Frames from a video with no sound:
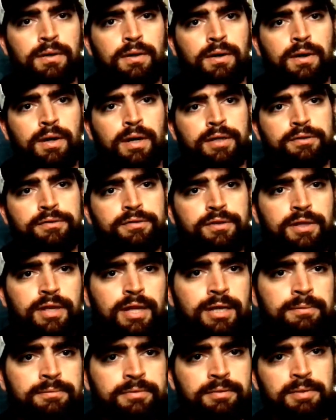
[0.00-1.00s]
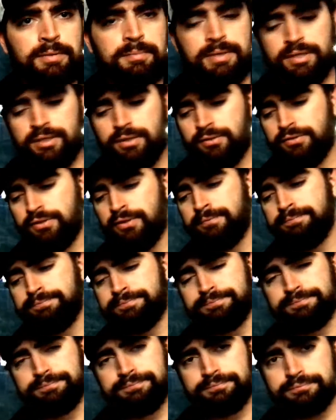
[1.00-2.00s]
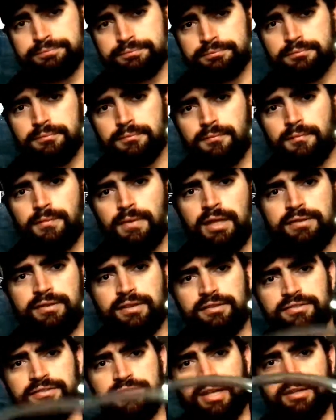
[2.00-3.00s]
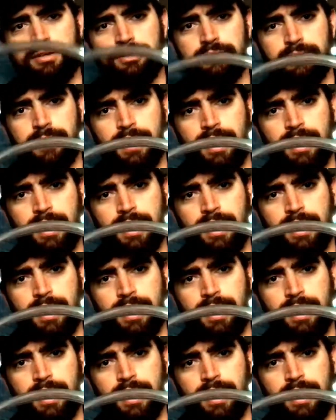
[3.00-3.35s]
Alright, so the items I'm going to be using is a standard